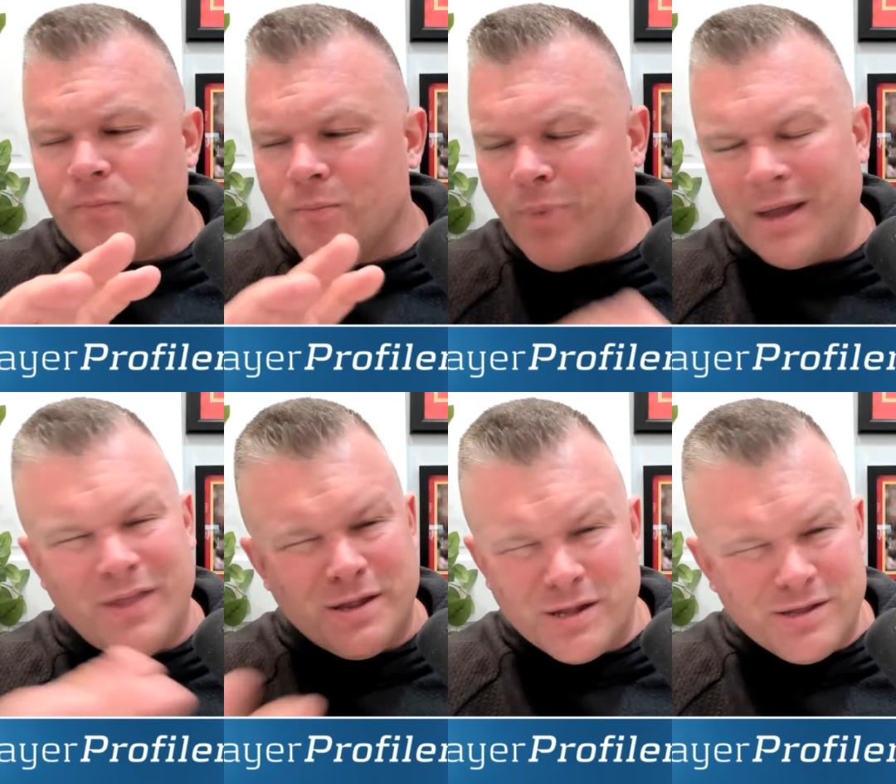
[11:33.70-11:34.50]
But
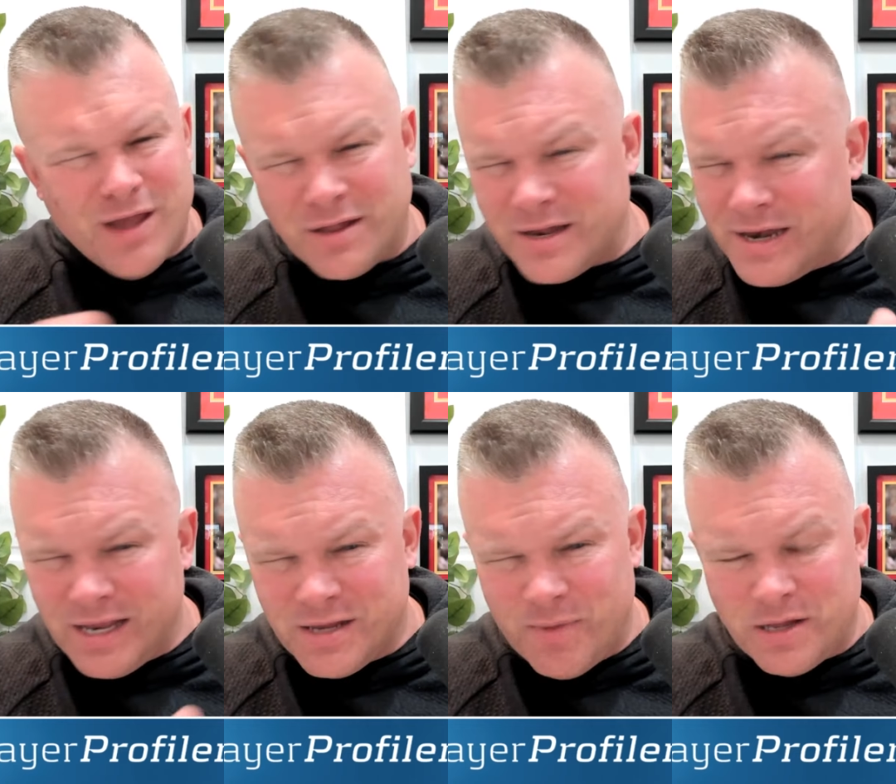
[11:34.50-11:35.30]
this doesn't need
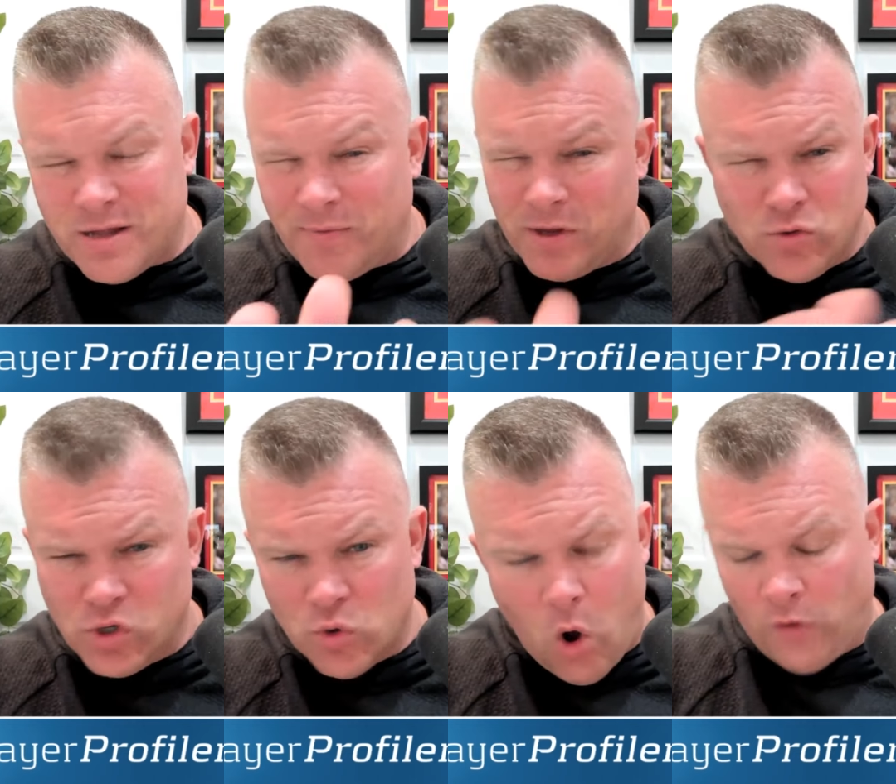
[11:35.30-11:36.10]
to be something you
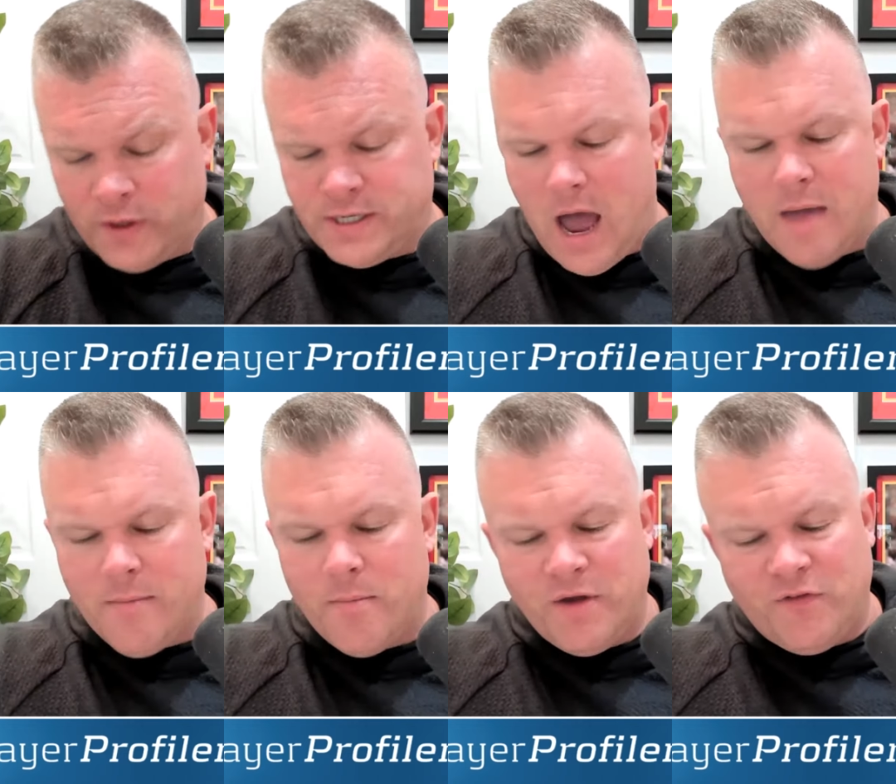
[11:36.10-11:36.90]
do all the time.
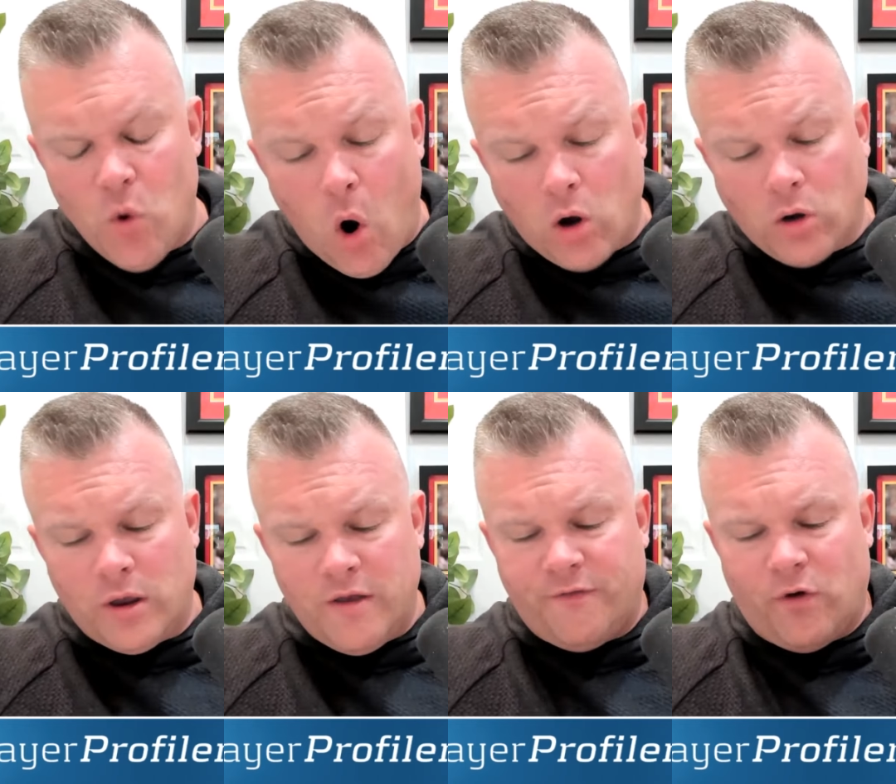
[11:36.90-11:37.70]
But if you are
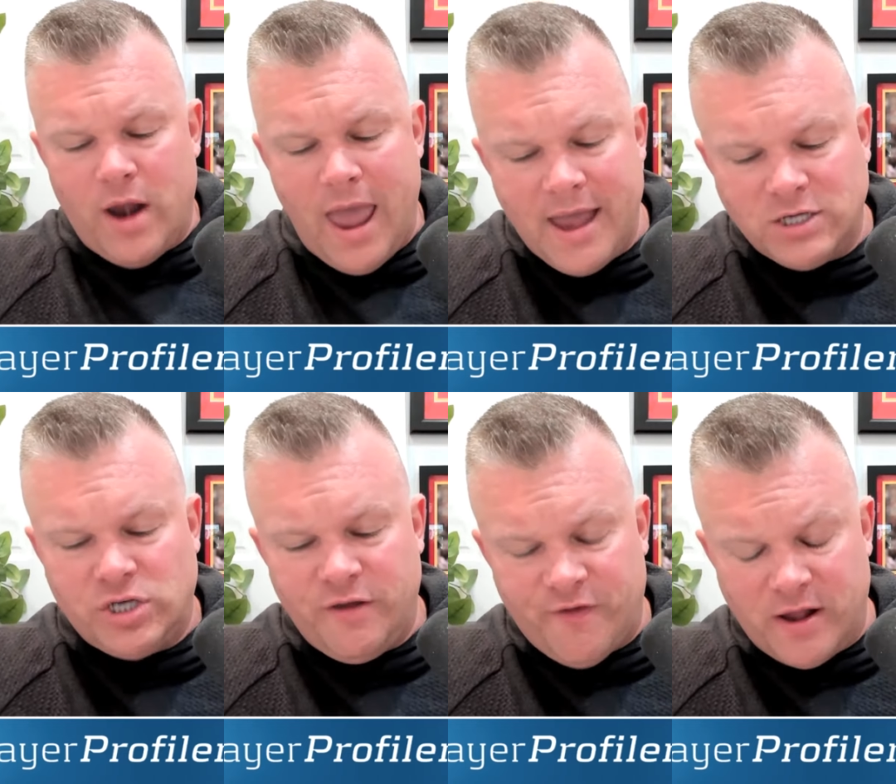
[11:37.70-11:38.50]
looking for an edge
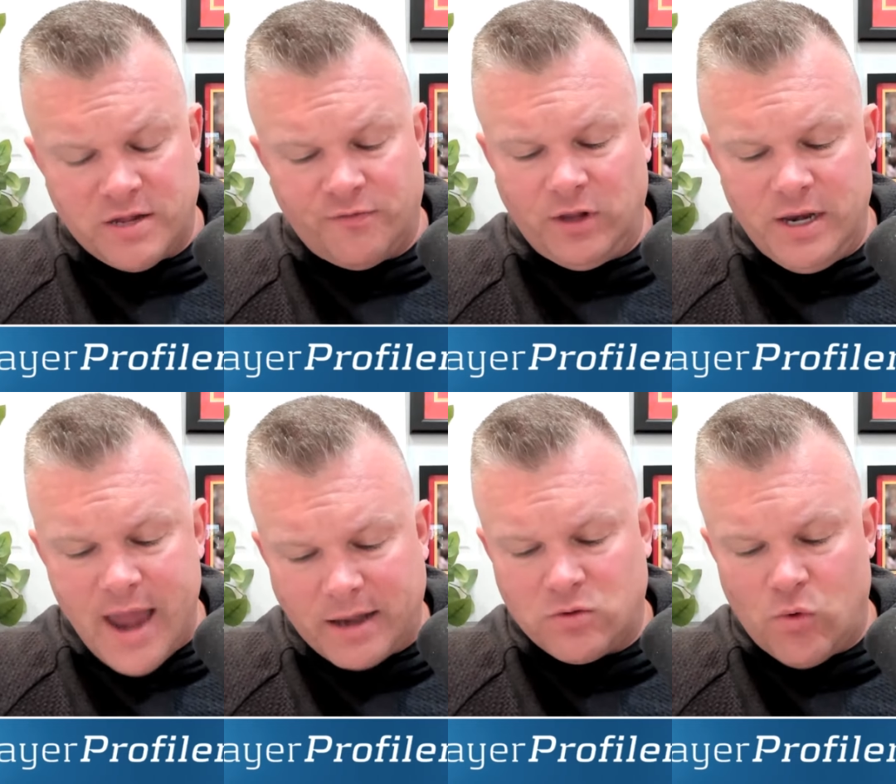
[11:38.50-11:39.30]
defensively
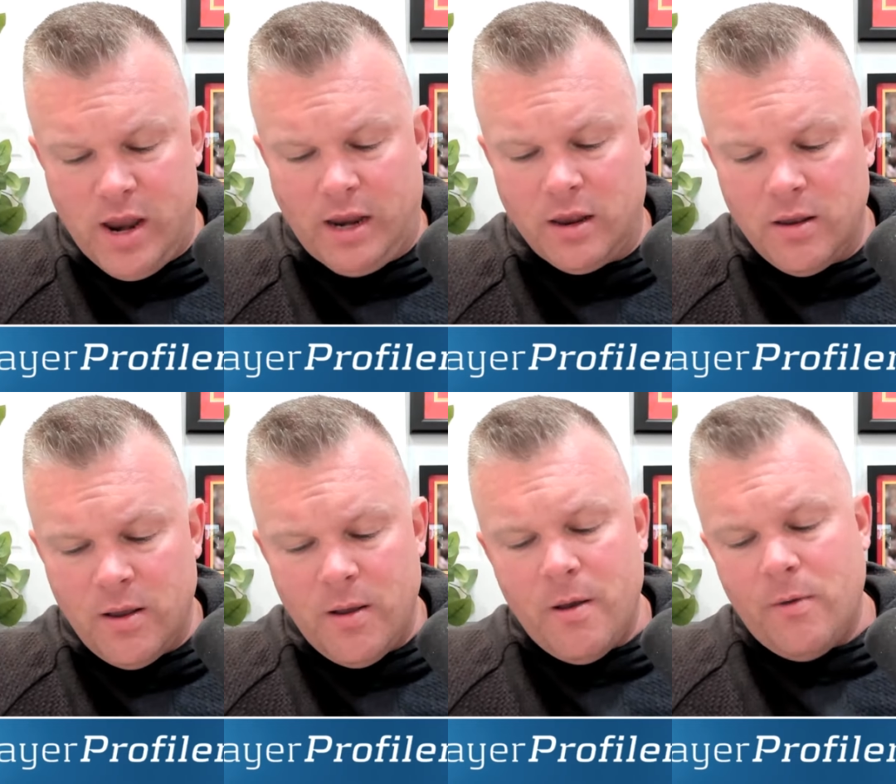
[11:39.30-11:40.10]
next week,
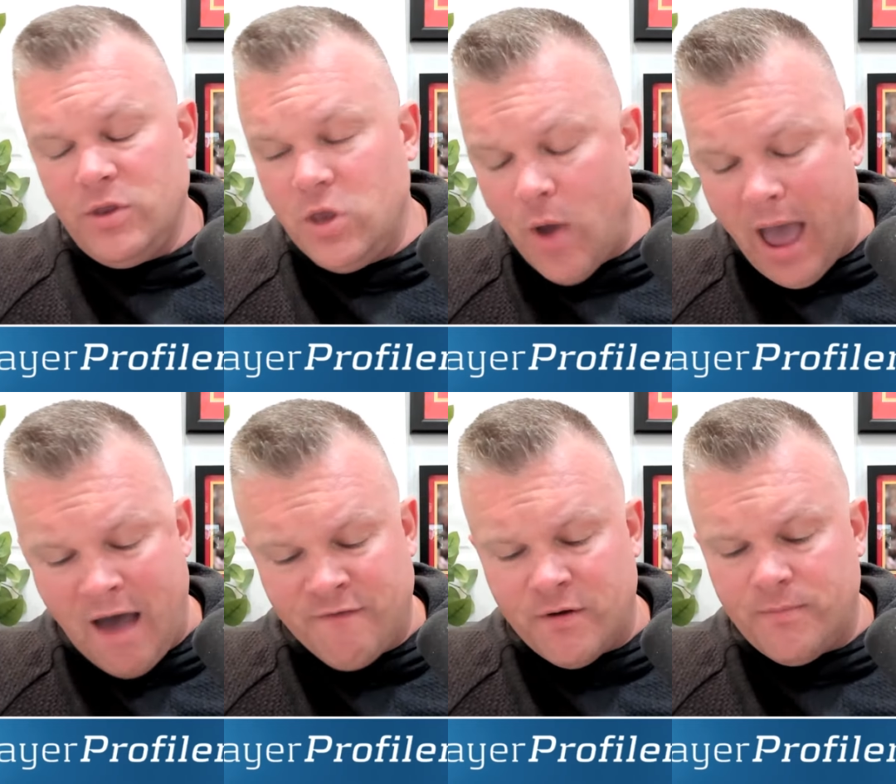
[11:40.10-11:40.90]
you
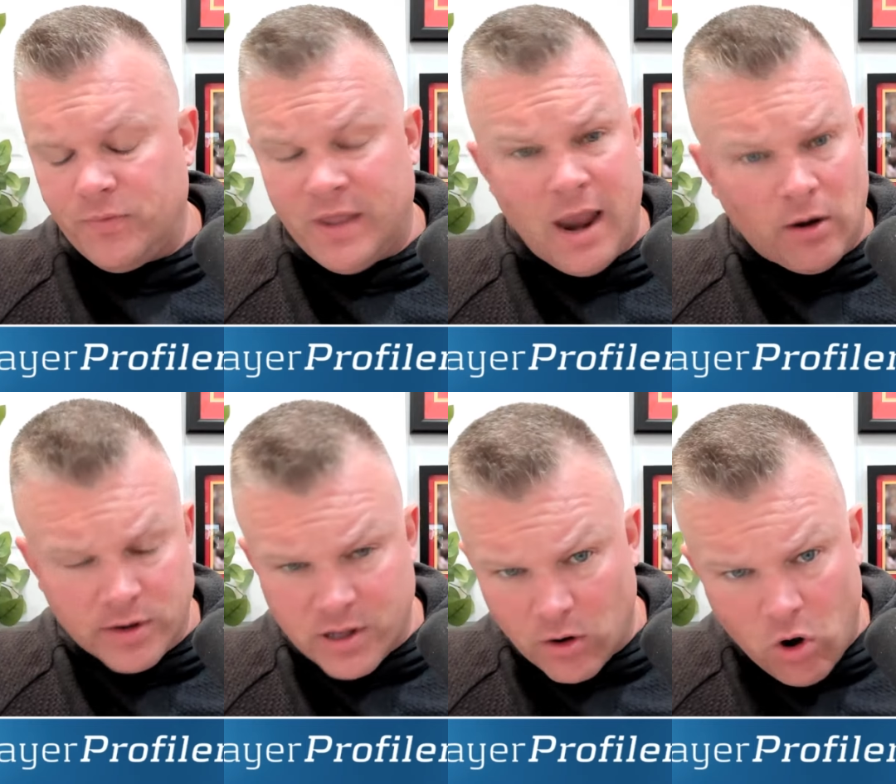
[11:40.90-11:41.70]
have the
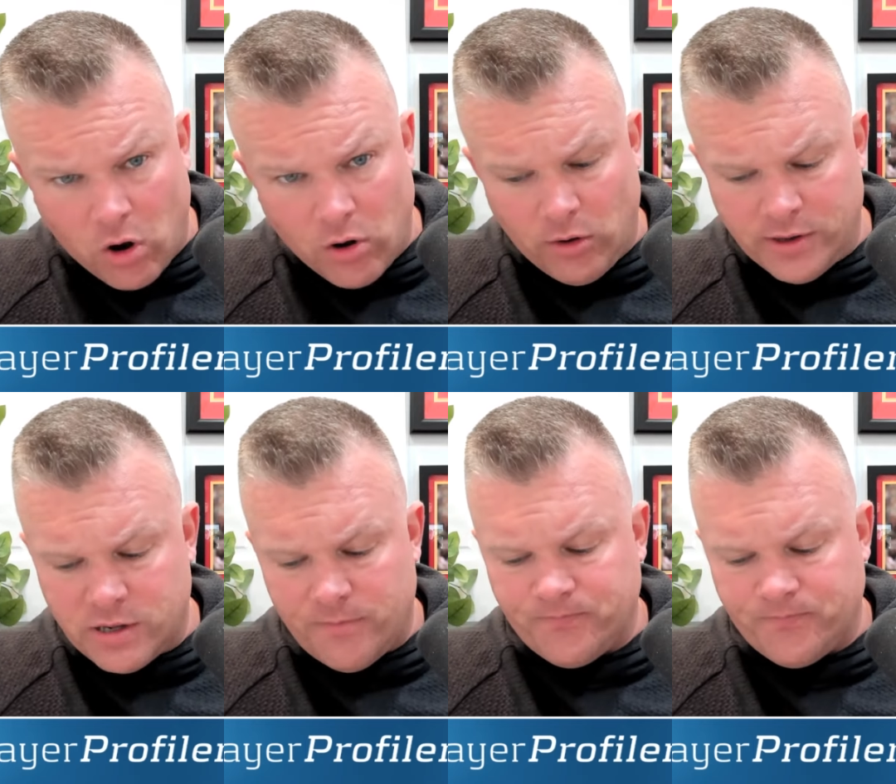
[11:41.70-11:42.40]
Arizona Cardinals